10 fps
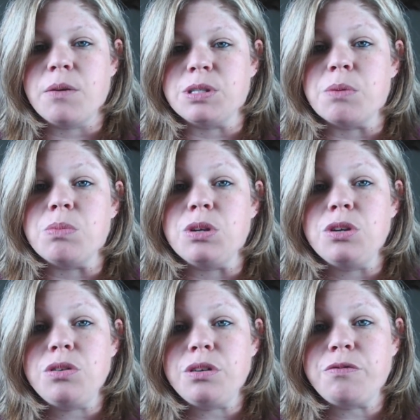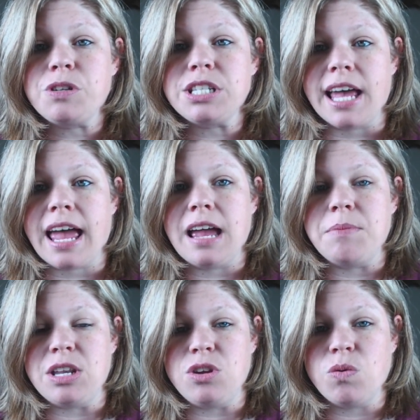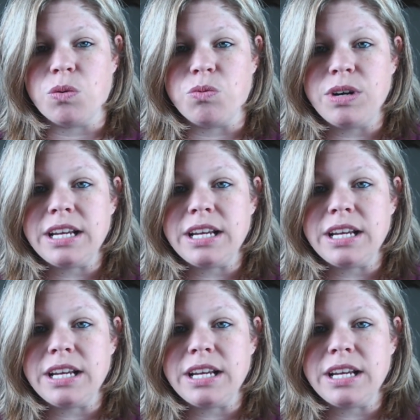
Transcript: it was a beautiful time, and you are